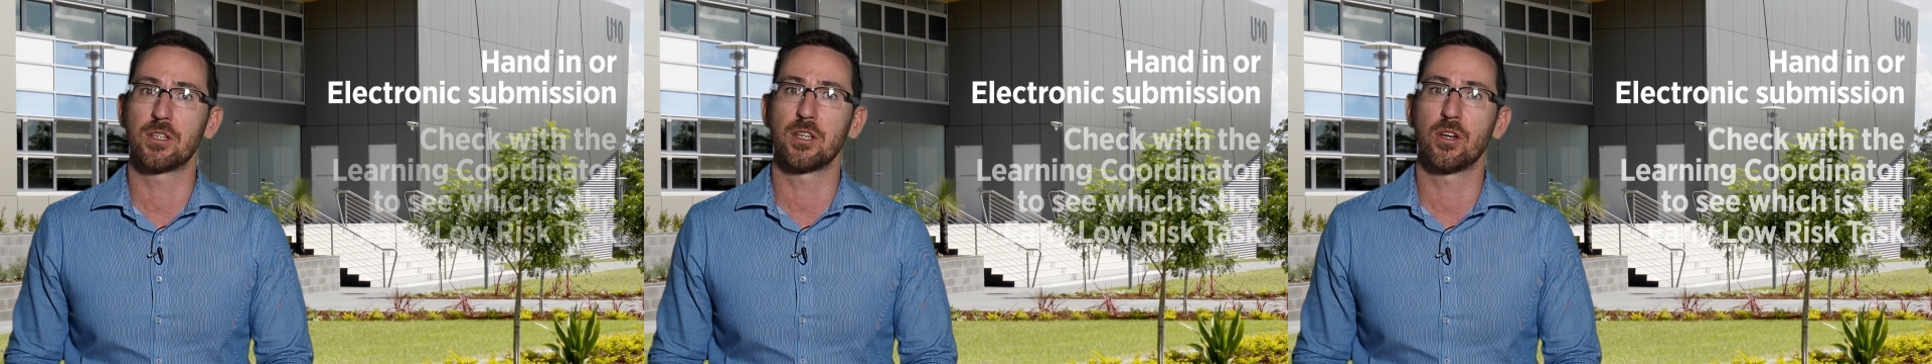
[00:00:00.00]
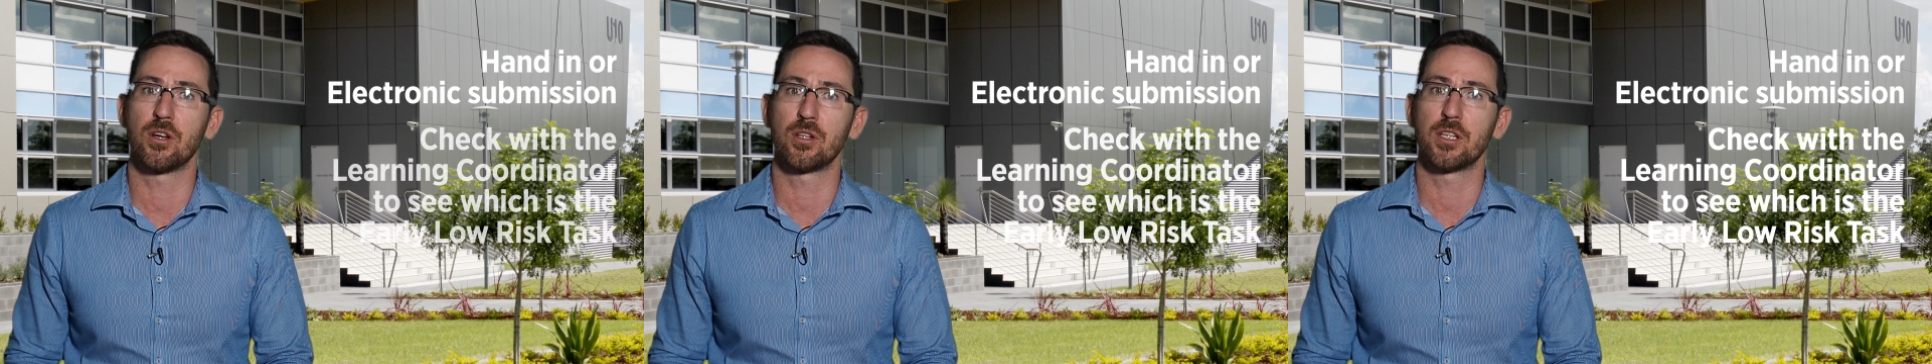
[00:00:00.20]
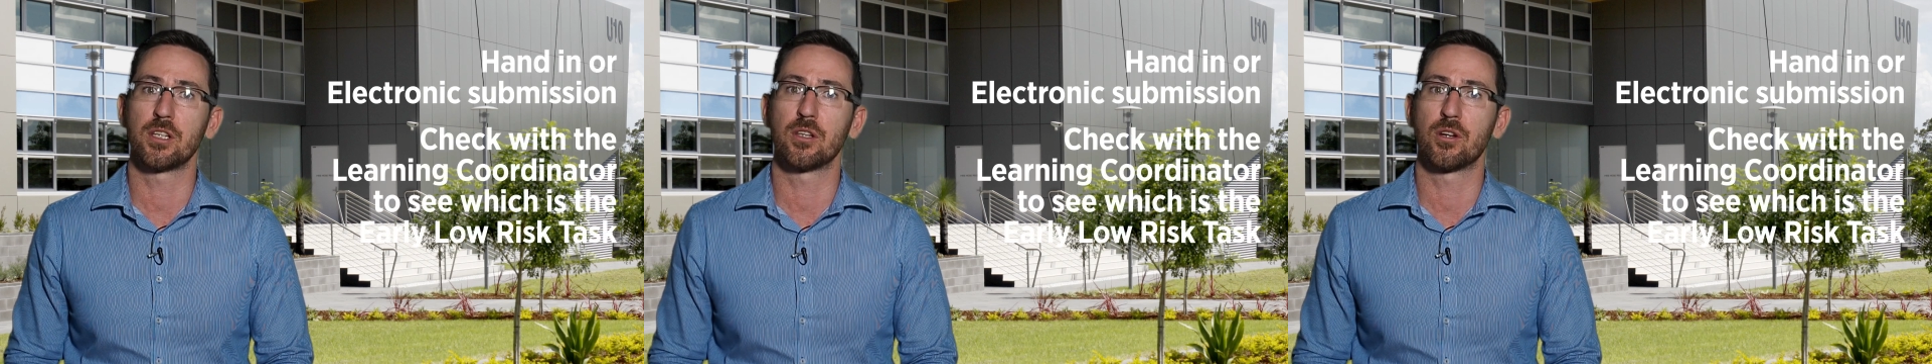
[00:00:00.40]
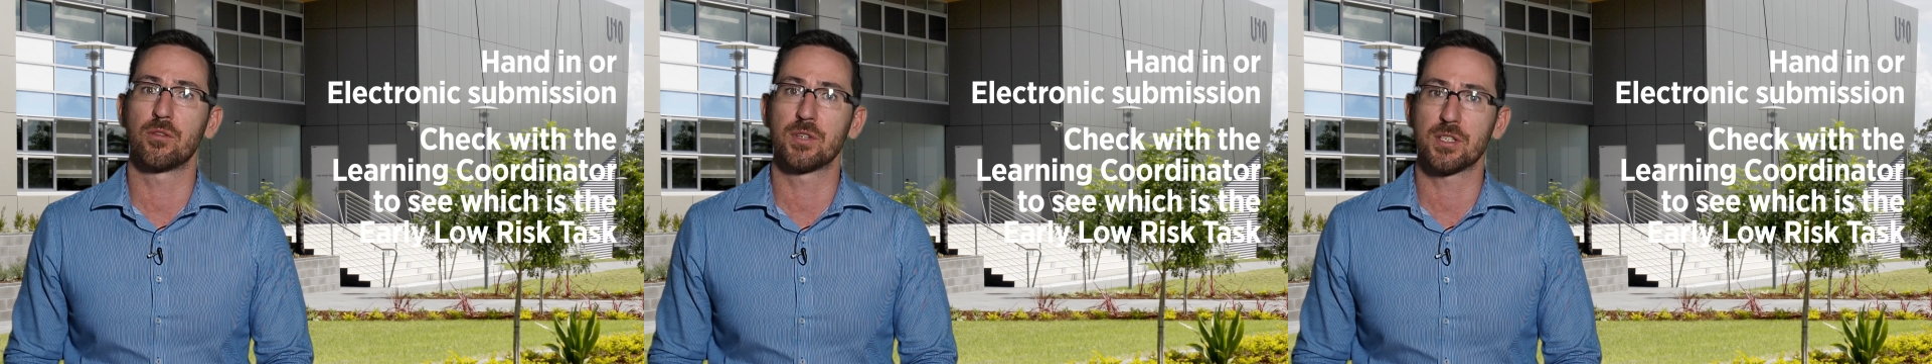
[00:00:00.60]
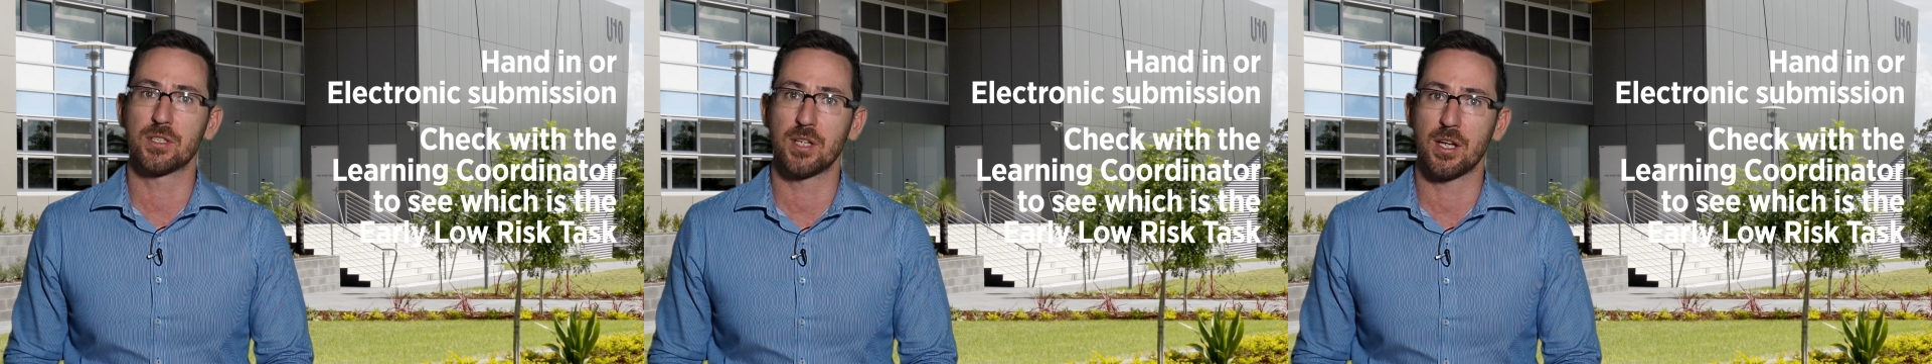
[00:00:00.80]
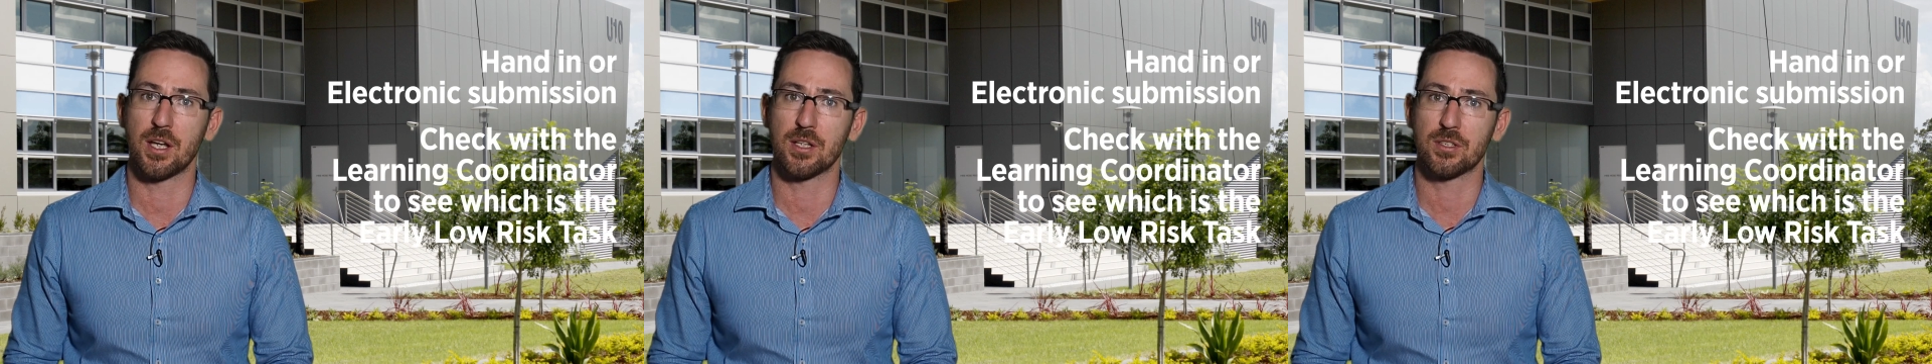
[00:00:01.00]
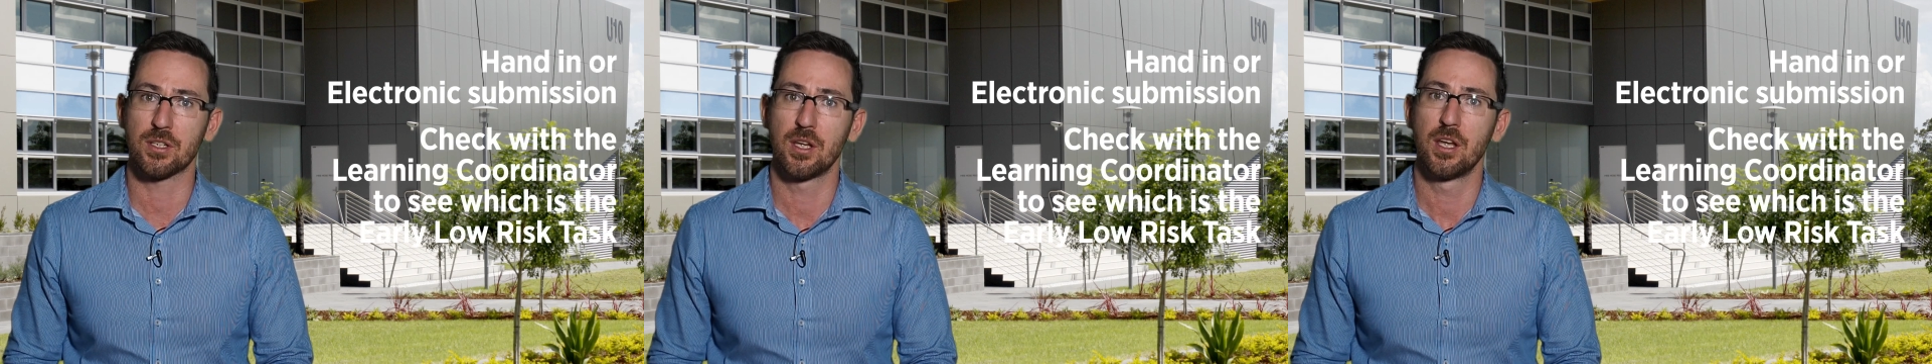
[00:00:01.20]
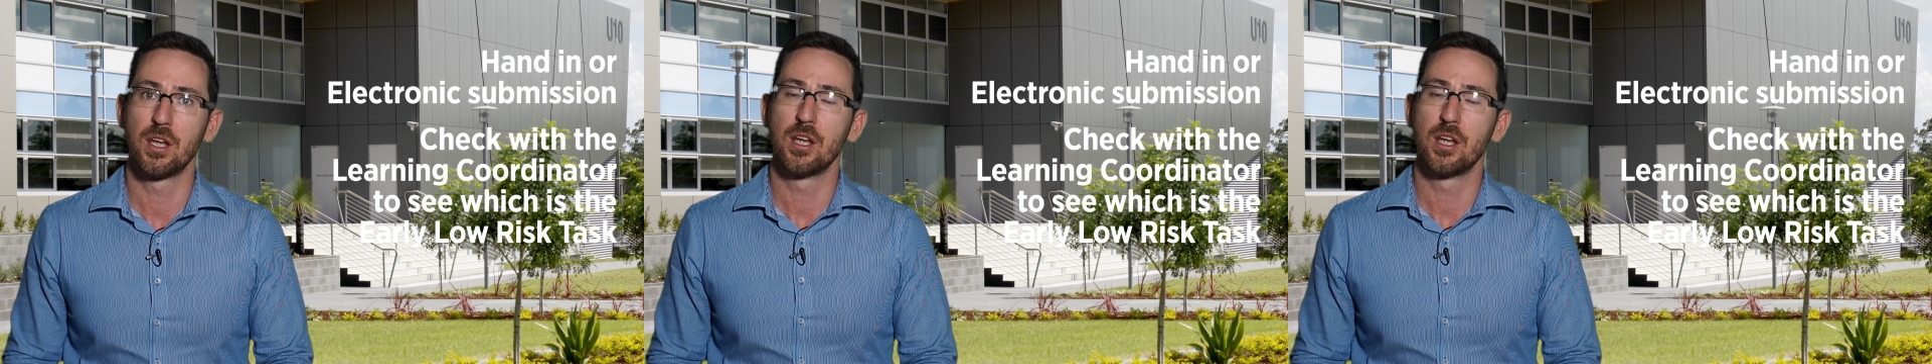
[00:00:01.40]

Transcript: the early low-risk task.